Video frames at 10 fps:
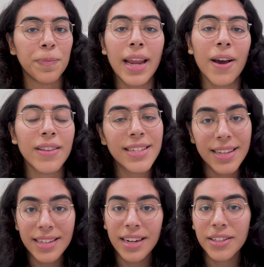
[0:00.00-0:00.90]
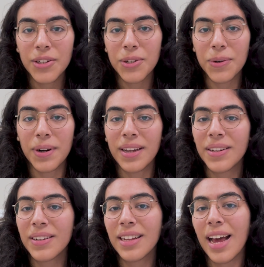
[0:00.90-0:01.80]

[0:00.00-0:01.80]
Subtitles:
Now, this isn't a tutorial.